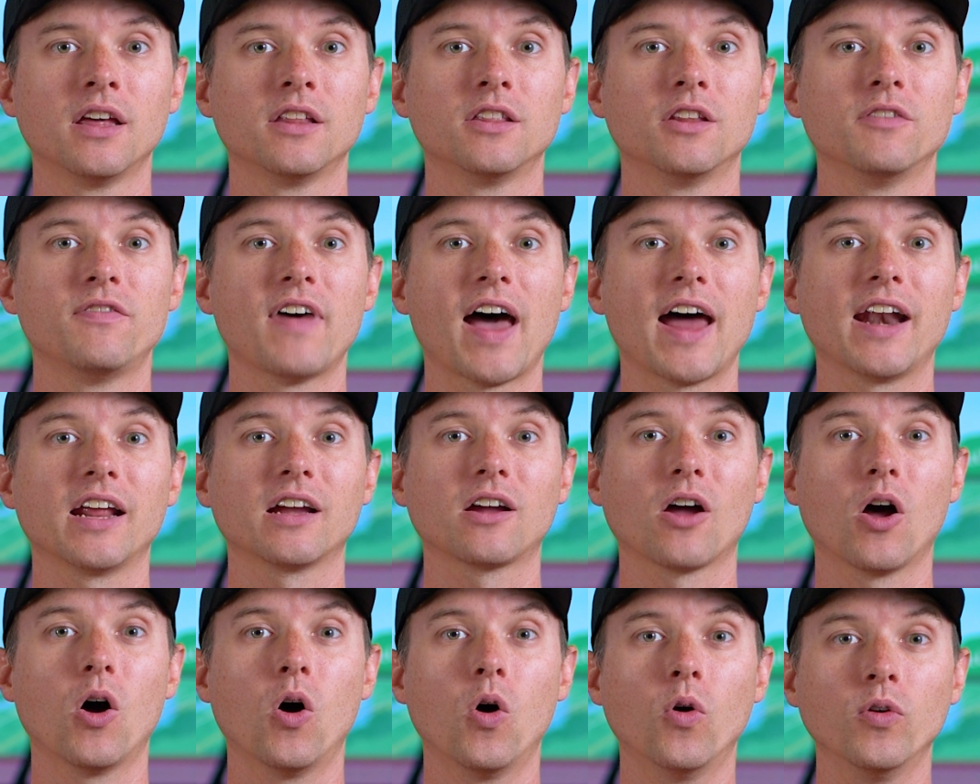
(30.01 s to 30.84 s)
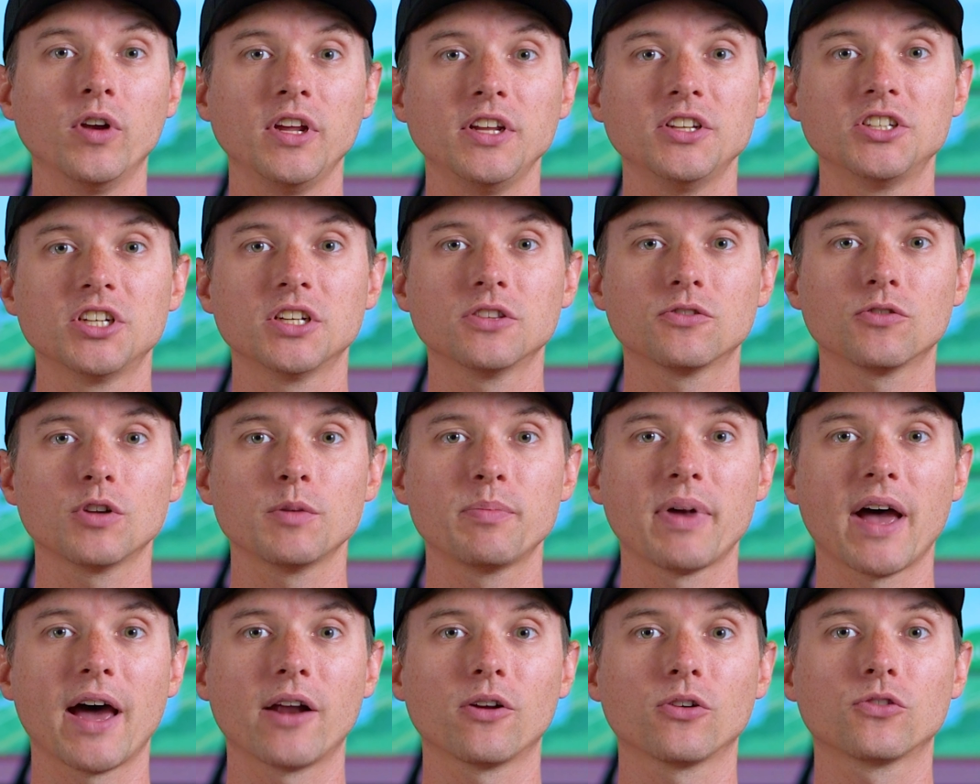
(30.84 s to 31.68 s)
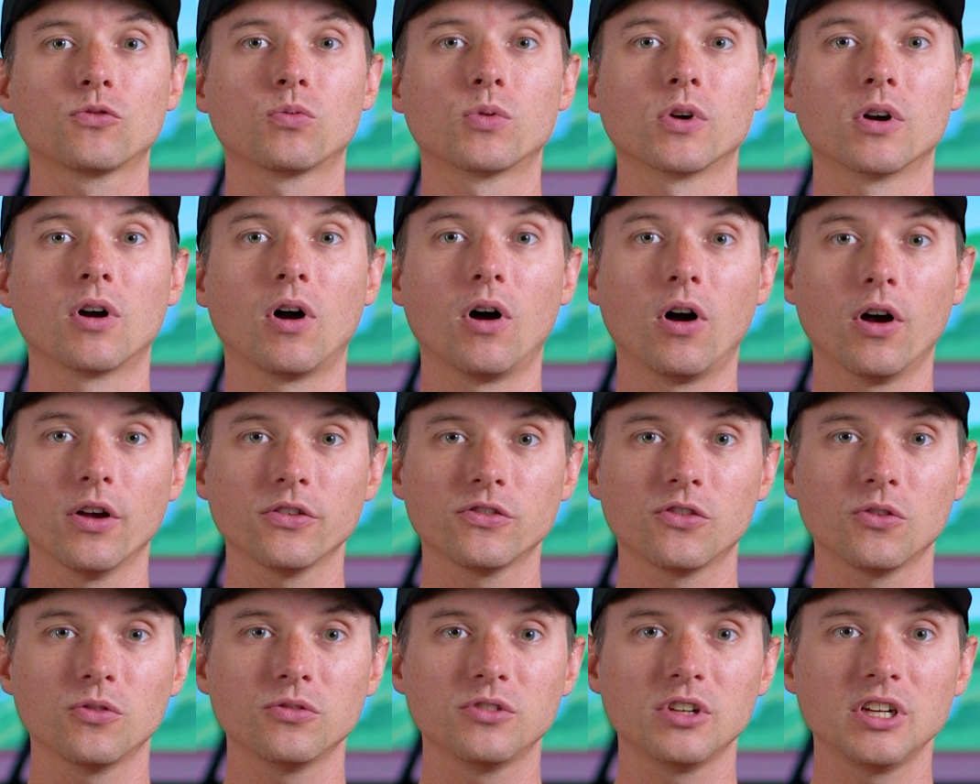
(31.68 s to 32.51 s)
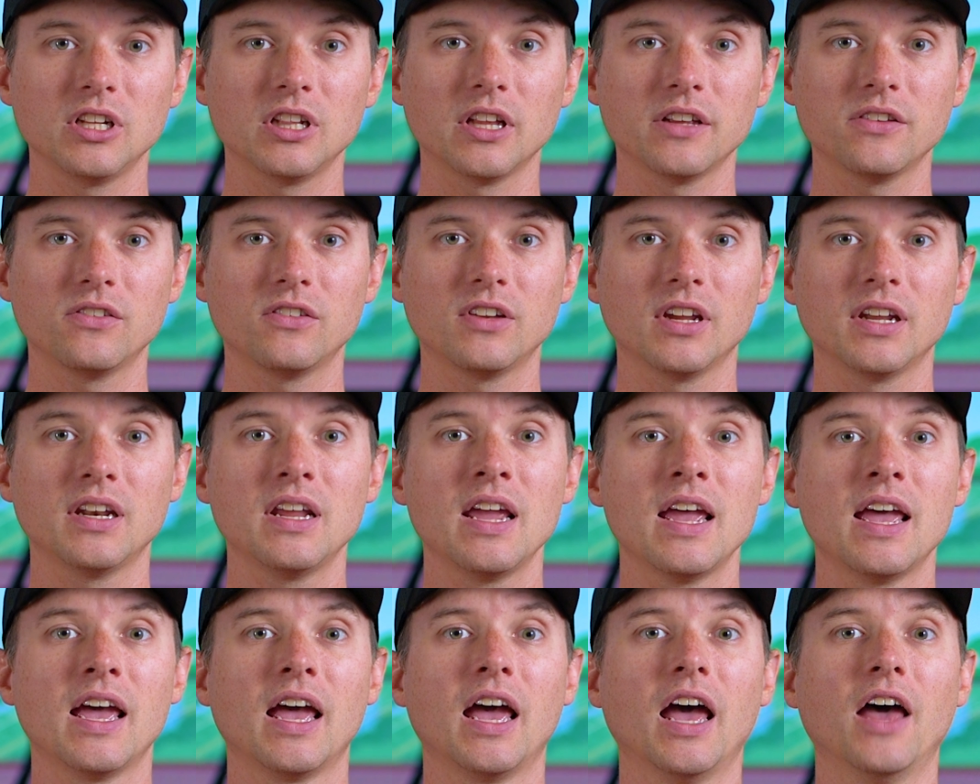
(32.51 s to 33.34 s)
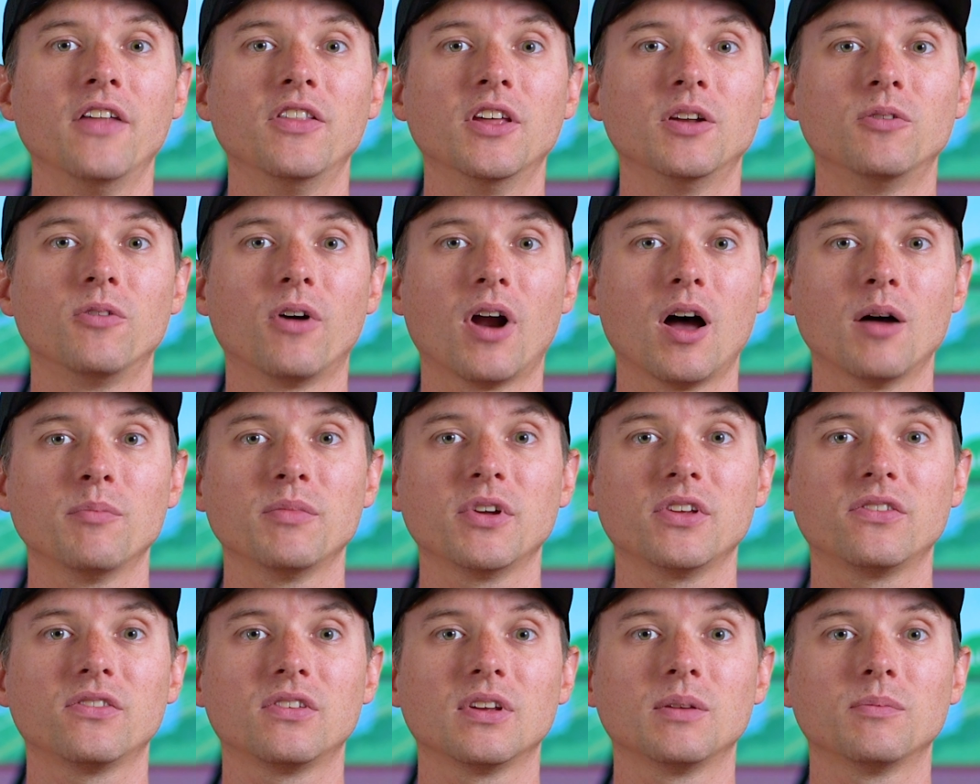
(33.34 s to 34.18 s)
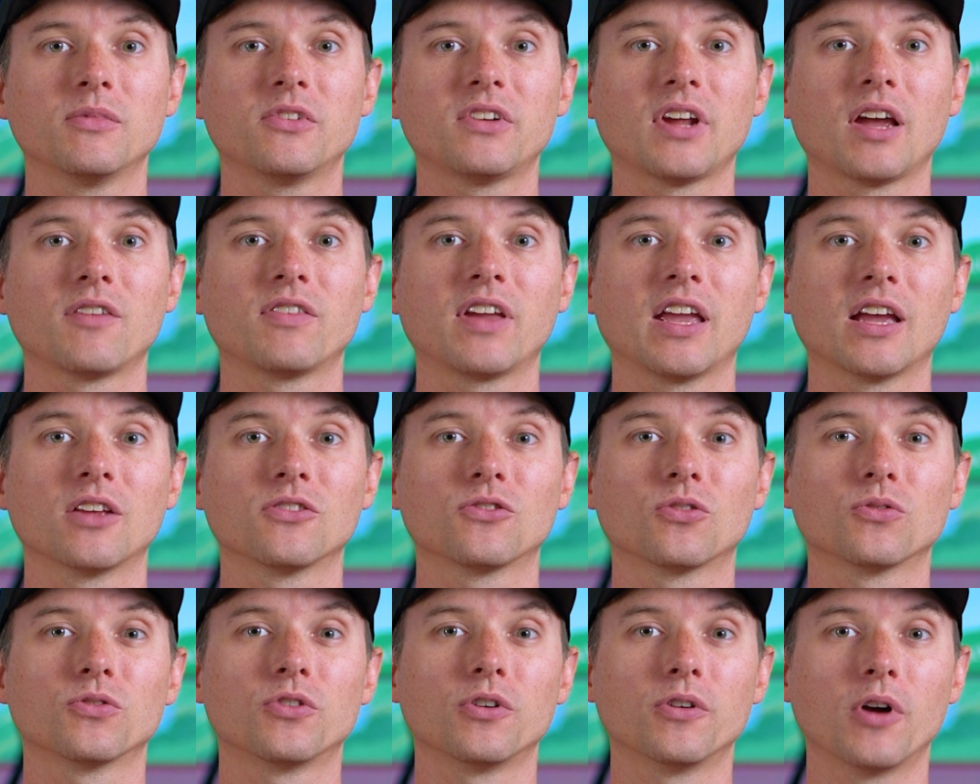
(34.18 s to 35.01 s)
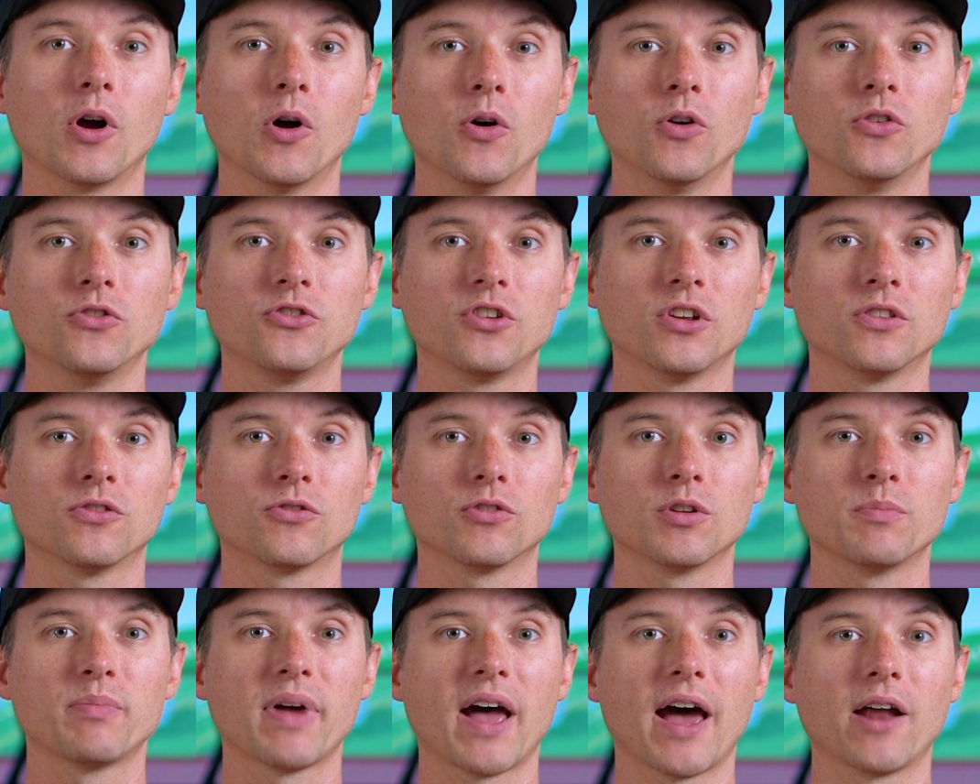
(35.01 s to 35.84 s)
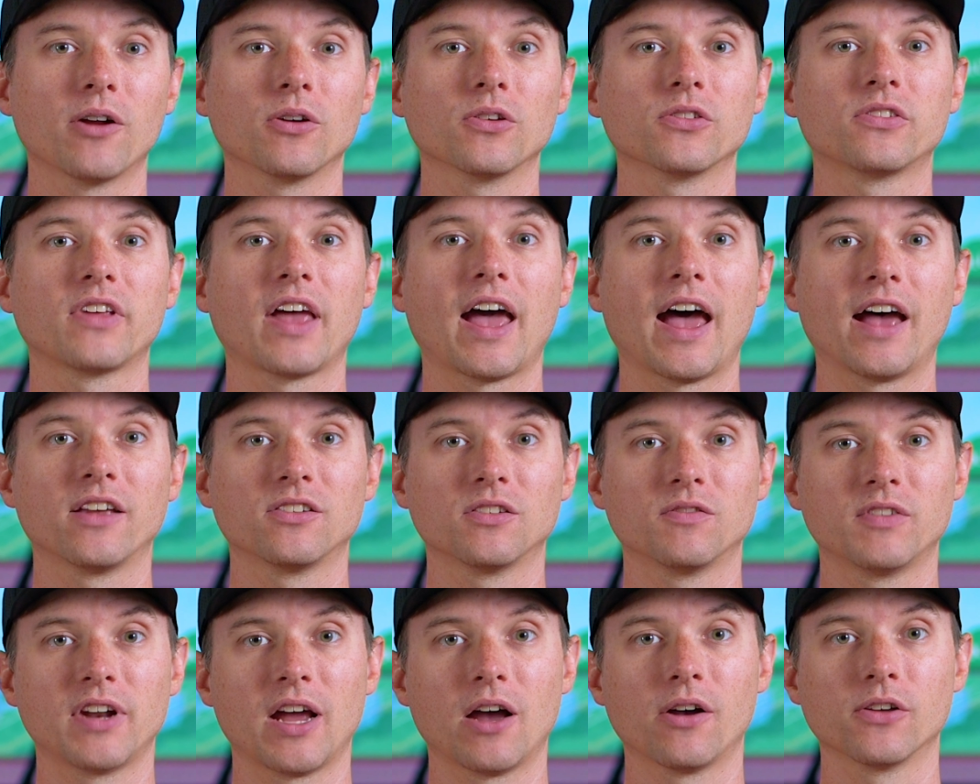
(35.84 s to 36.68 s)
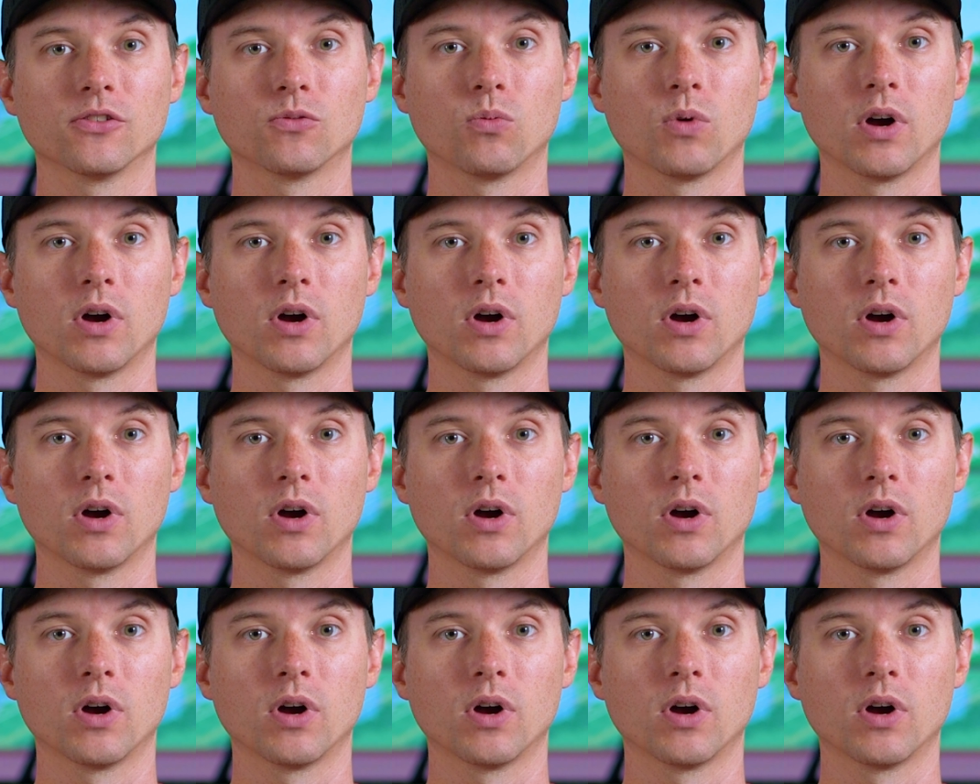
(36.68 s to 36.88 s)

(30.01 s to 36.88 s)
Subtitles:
The Vatic Oni Gen 3 paddles were also delisted, and then Ronbus seems to have canceled their own Gen 3 paddles as of now as